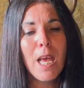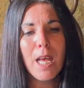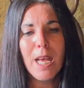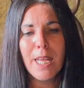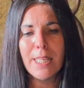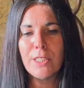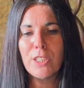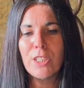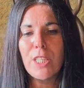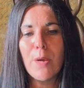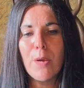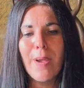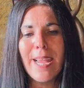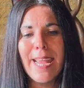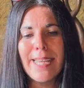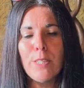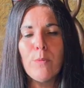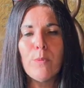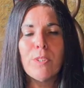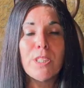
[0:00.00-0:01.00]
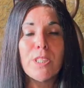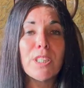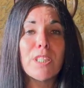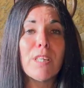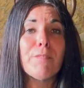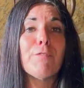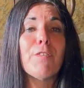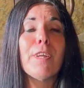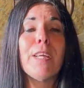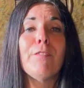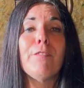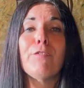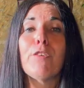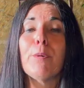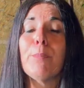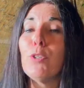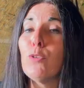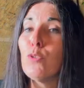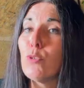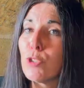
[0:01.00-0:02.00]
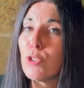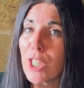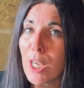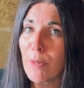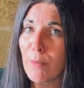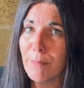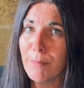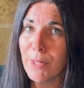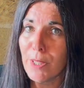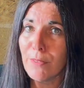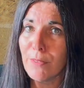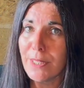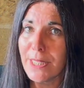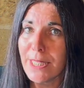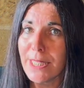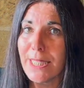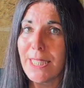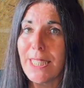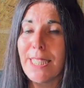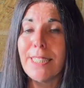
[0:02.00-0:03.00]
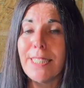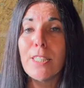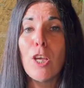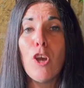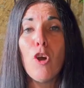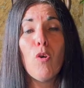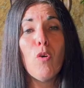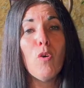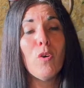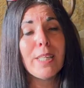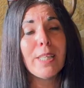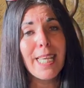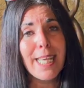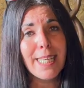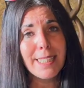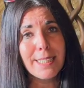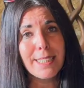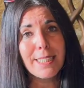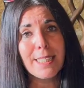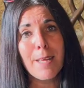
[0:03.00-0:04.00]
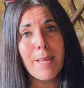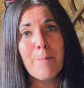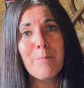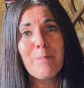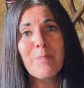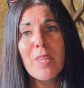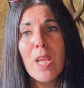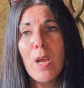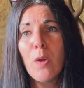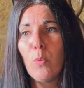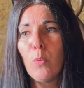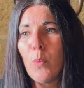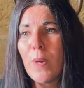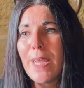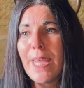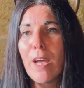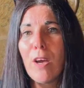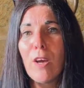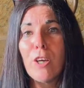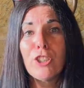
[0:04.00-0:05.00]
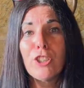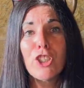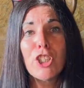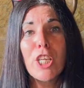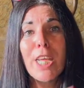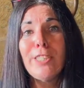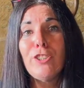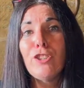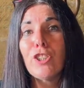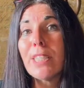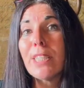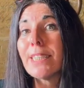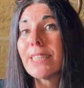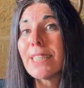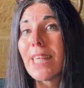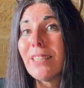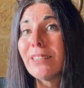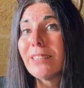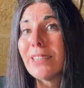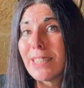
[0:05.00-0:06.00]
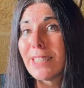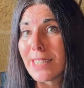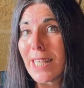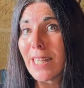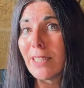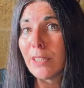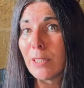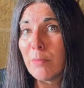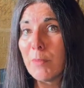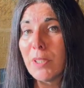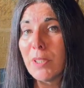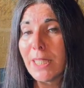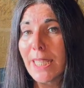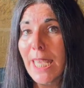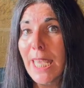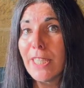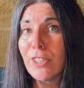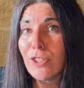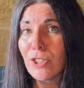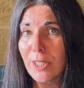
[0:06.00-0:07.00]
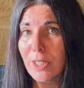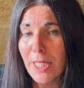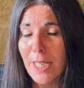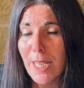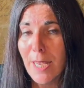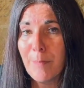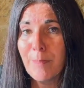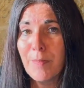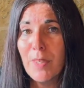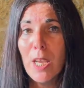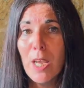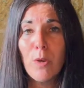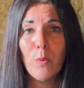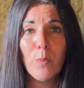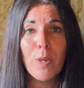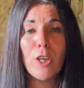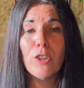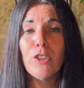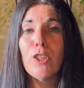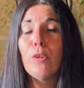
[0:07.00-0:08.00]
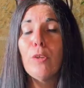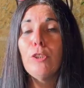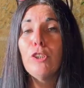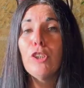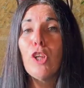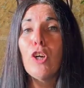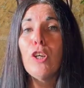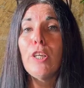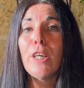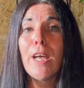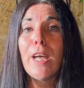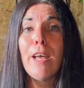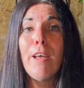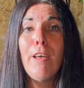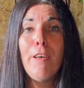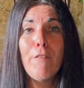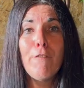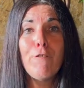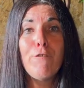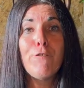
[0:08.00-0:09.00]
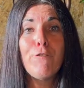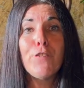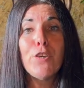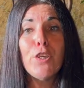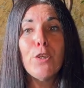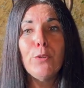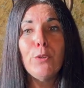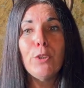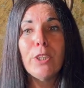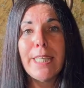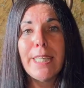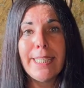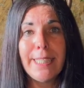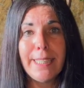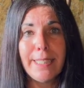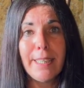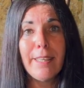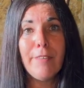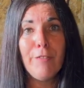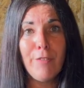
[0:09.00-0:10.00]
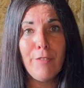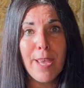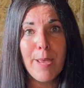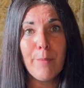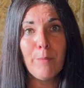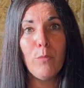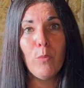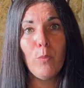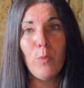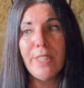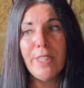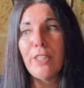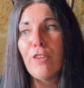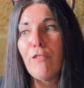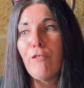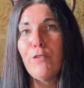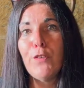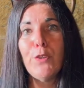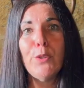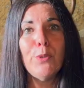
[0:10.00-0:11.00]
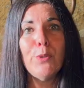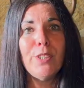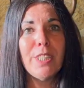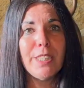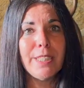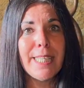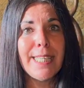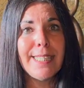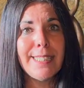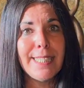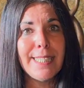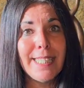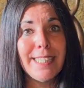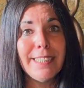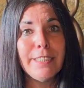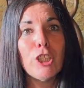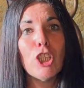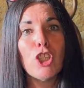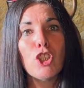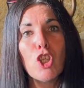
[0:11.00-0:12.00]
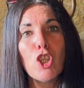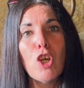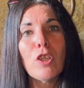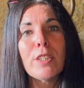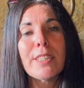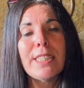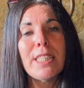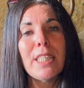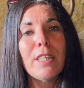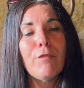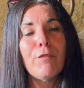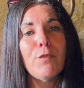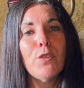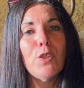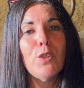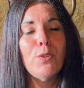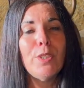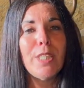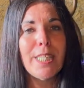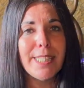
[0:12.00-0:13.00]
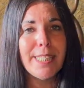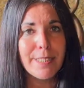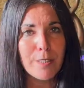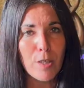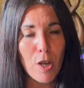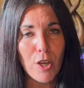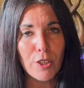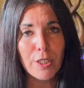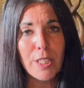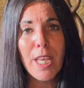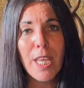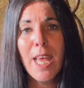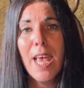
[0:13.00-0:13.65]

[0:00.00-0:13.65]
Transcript: And so anyone suffering from an autoimmune disease or cancer, we are changing cell to cell communication here. We are no longer fueling them with the food they need. The toxic food is gone.